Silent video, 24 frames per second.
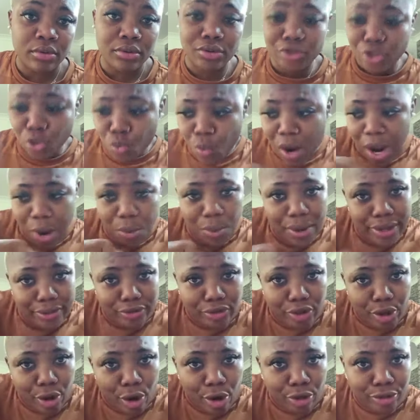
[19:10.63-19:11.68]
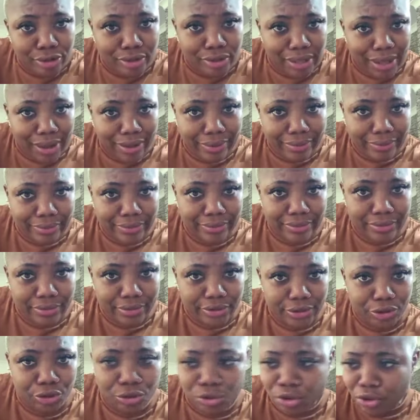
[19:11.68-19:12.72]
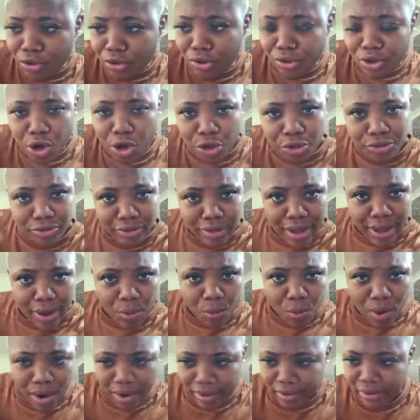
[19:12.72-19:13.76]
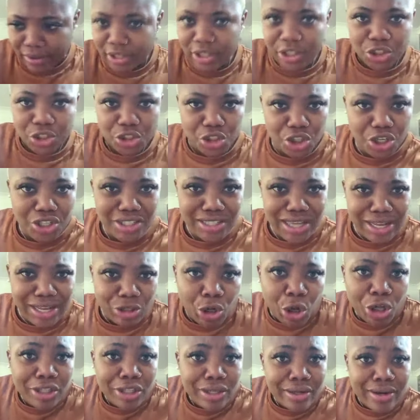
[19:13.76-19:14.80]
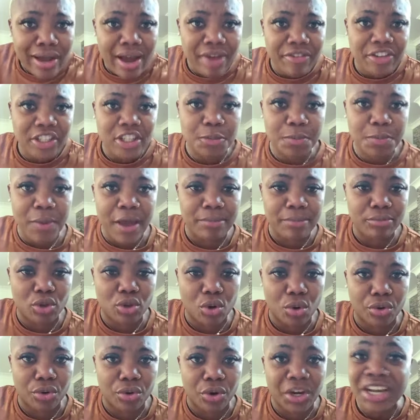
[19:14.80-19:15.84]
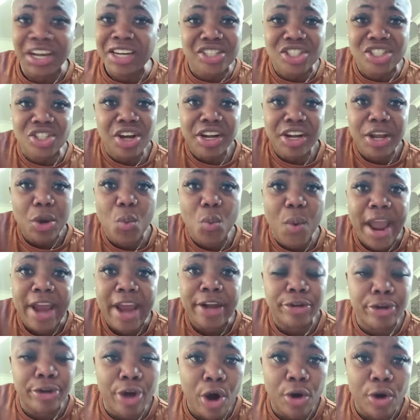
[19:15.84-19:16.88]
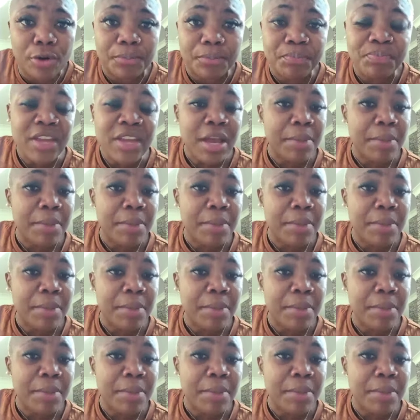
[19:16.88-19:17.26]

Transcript: The one where they're under. You know, on that one. Just an ordinary sperm donor. It's not a well-known.